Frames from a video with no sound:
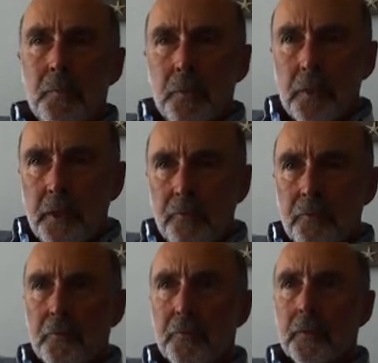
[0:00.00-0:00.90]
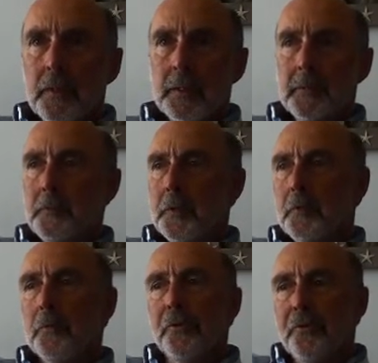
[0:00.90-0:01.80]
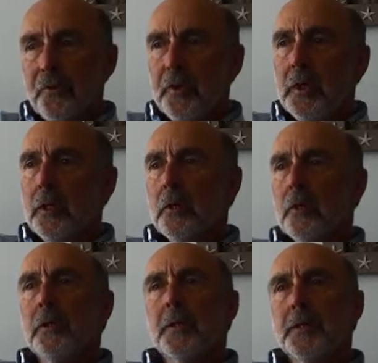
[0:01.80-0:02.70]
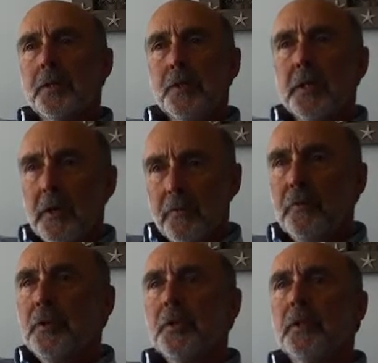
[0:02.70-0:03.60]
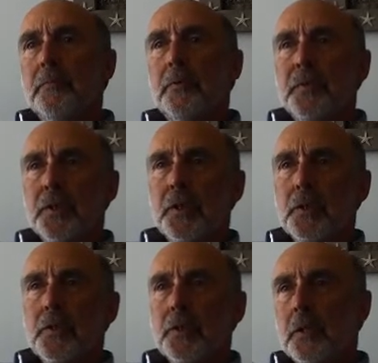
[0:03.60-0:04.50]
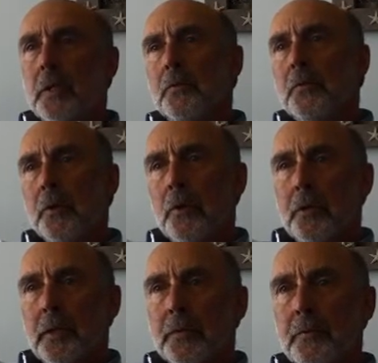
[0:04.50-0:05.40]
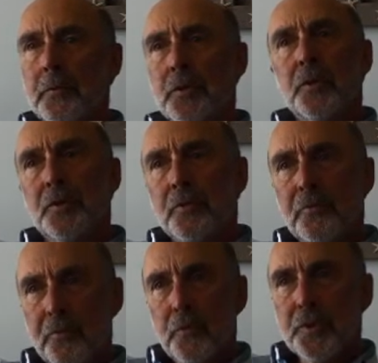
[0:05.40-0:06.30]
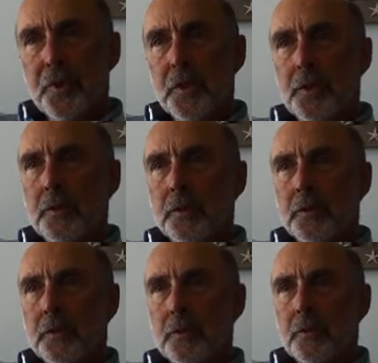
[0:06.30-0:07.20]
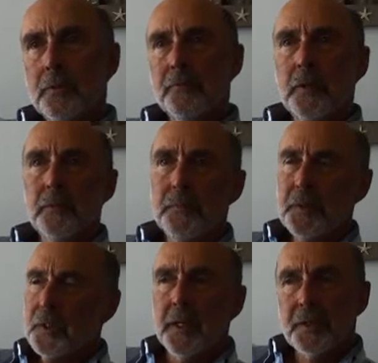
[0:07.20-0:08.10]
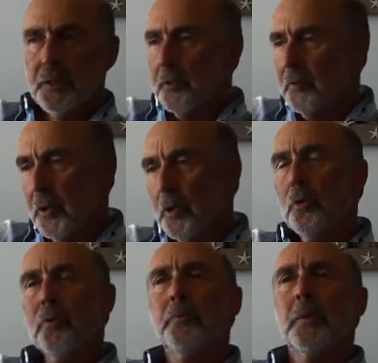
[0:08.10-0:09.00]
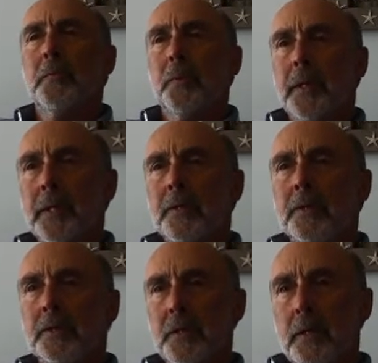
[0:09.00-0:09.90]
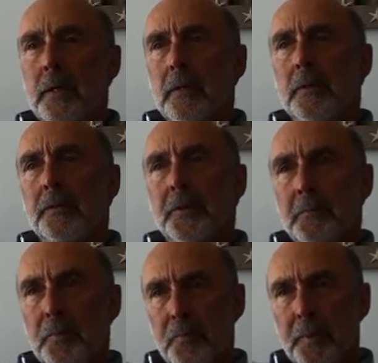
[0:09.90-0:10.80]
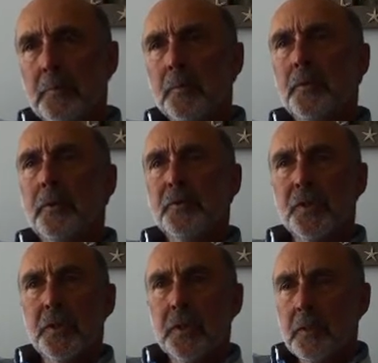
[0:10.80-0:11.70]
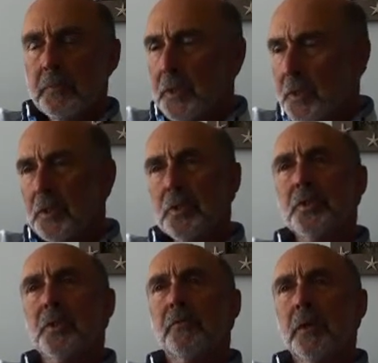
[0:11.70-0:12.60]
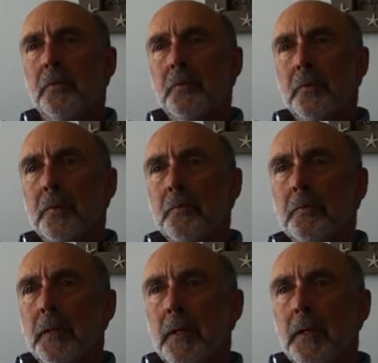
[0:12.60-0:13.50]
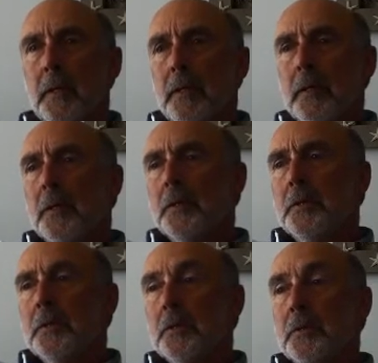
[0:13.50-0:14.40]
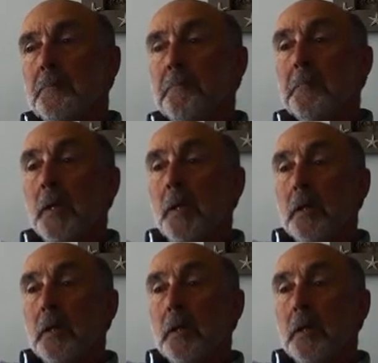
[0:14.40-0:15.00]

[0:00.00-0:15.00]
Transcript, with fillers: brief. Uh, when I was seeing clients, the average number of sessions I had with a client was just on four sessions, and I've kept stats over the whole of my practice on the number of people that I've seen, how many sessions I've had with them, and um,